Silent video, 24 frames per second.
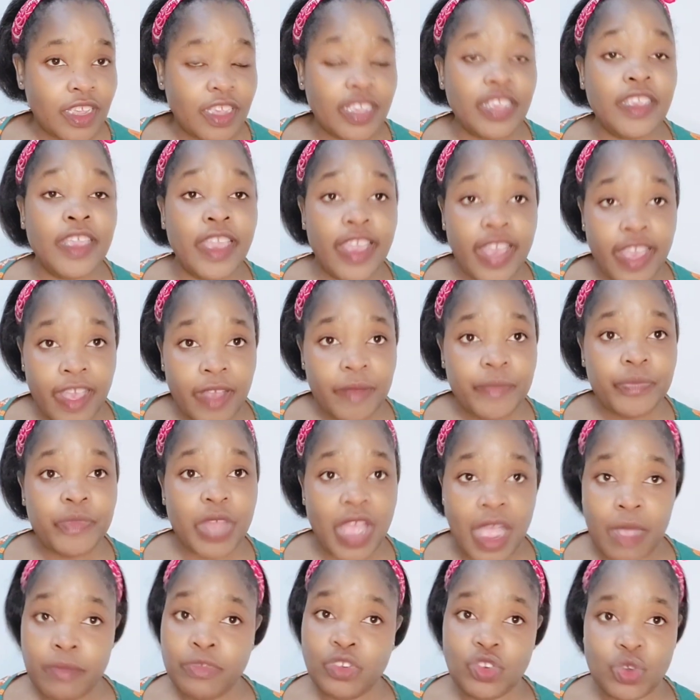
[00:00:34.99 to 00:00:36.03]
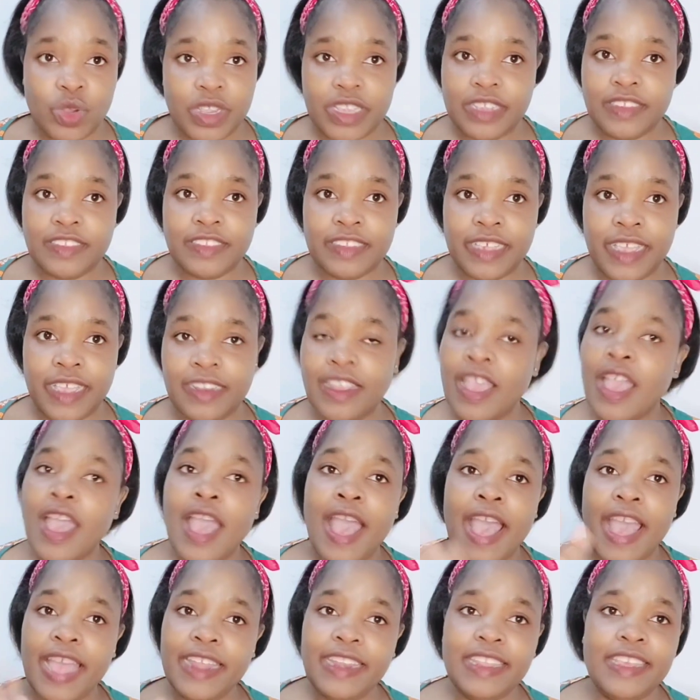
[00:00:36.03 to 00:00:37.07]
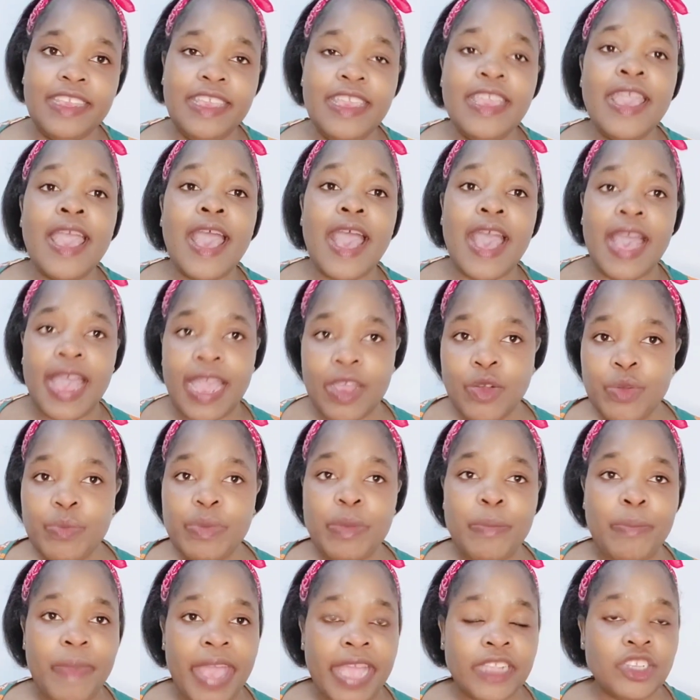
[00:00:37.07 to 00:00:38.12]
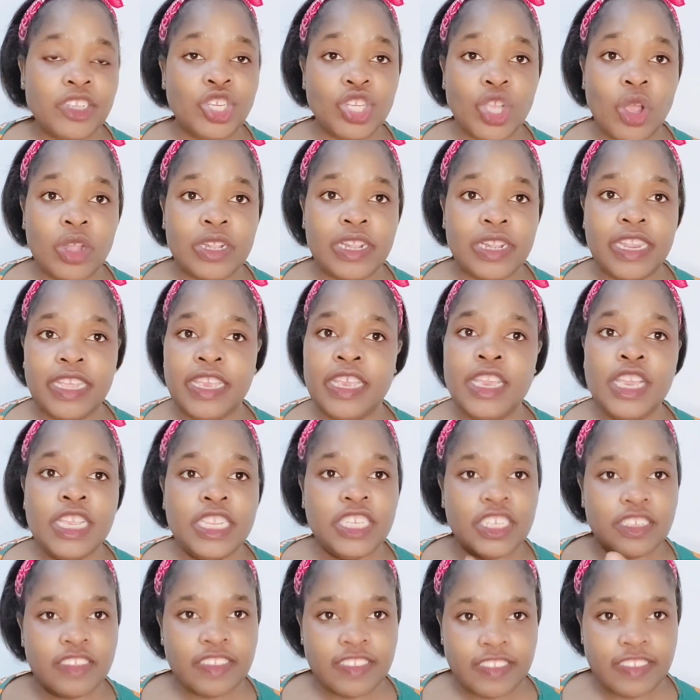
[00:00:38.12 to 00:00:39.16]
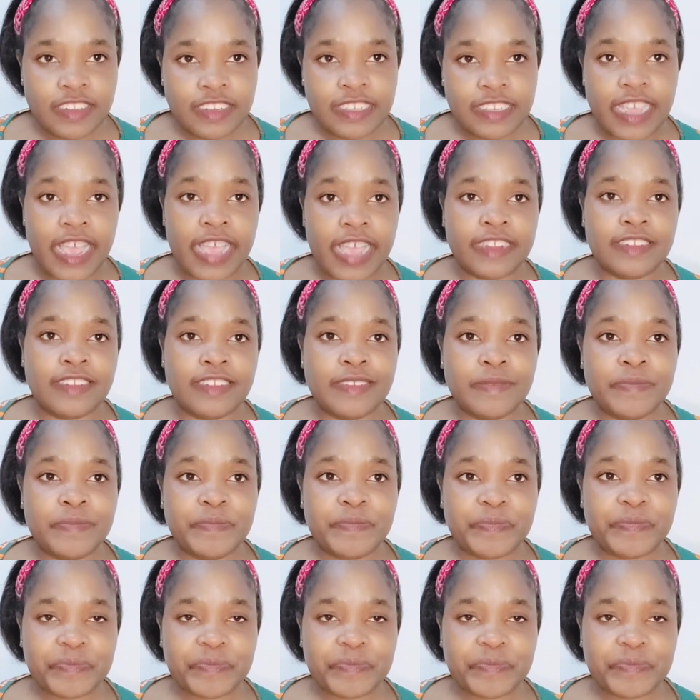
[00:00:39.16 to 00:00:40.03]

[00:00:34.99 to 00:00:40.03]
Yeah, I'm sure he said, honey, I'll be back shortly. Just sit tight.